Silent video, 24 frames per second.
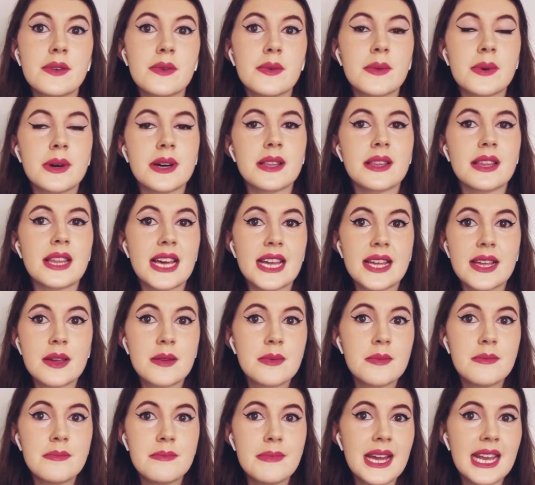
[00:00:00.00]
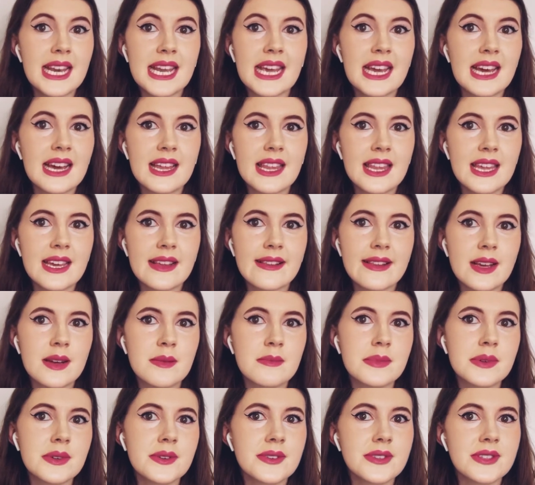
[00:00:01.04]
well, like many early
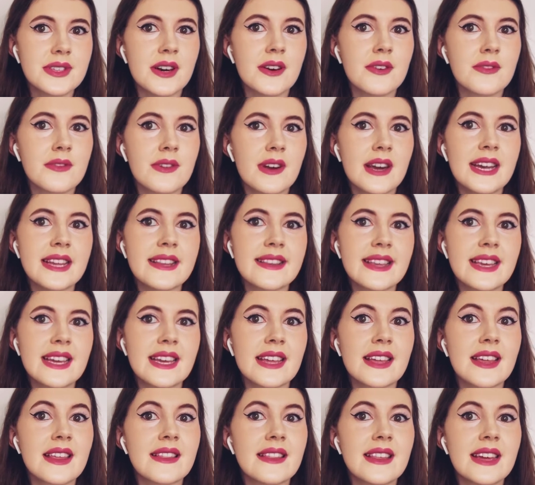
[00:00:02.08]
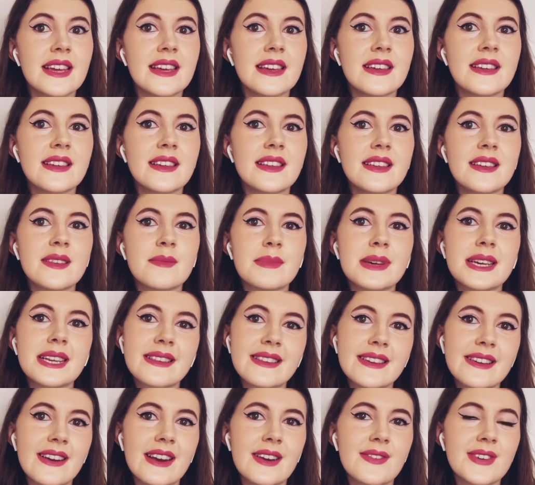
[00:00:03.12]
examples of writing, the
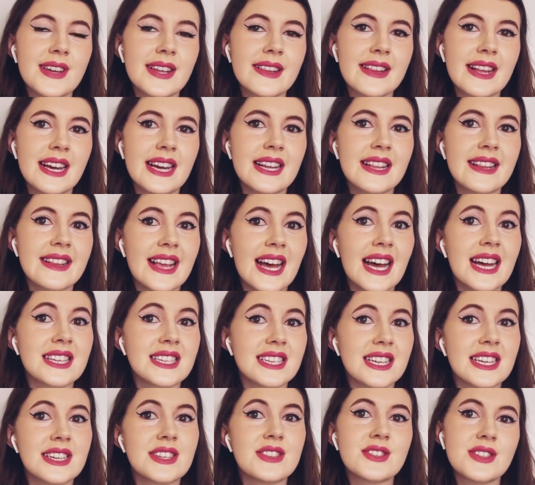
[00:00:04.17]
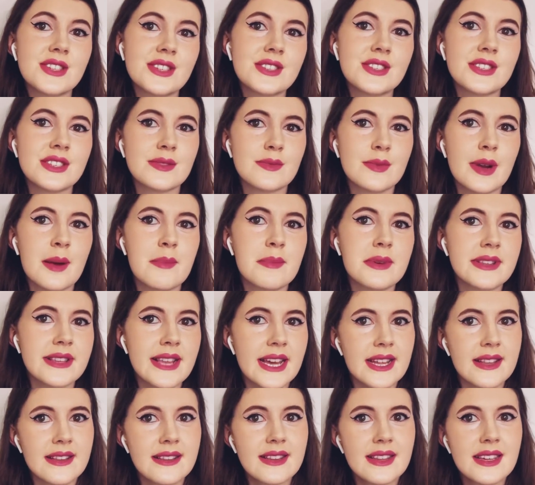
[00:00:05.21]
pictographic signs actually do just
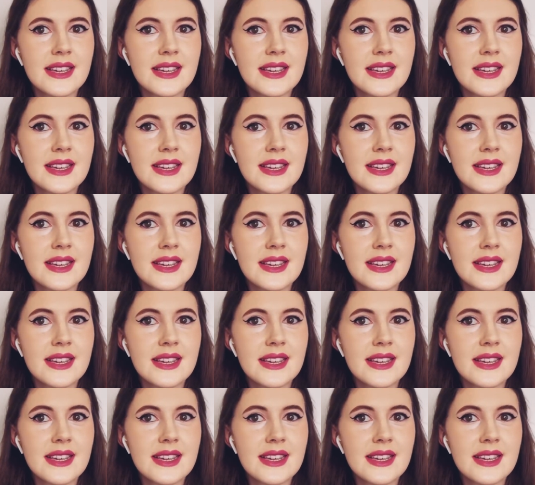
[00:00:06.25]
represent